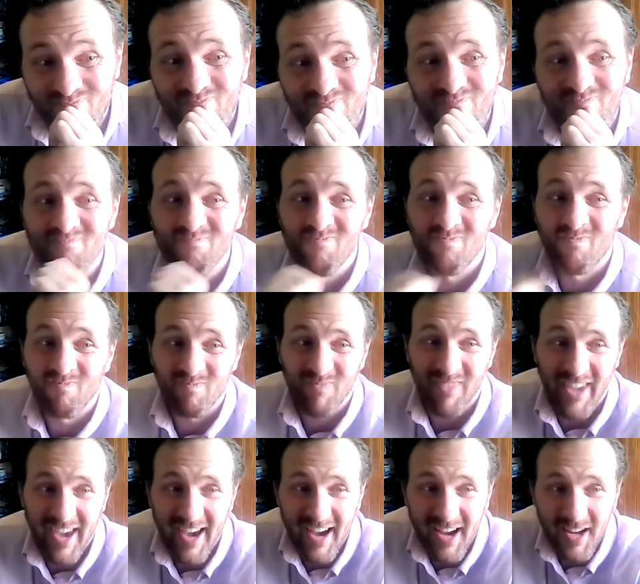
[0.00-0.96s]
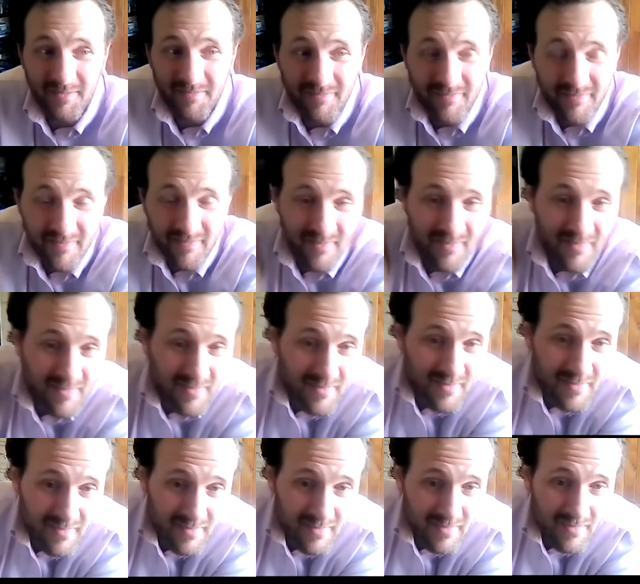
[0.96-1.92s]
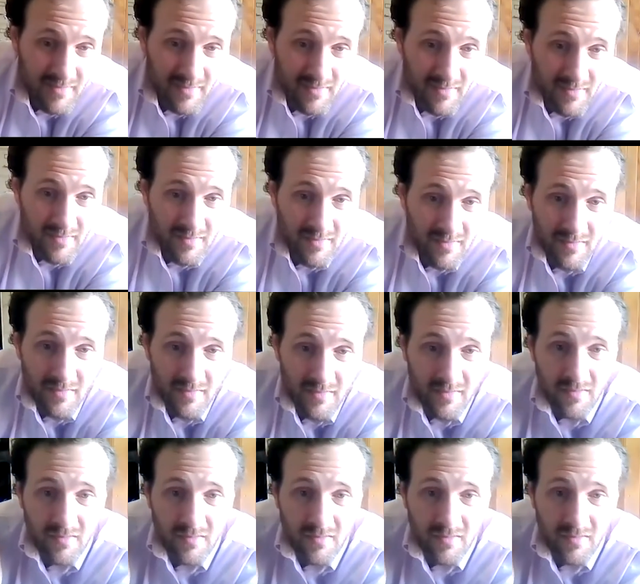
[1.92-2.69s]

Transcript: (silent)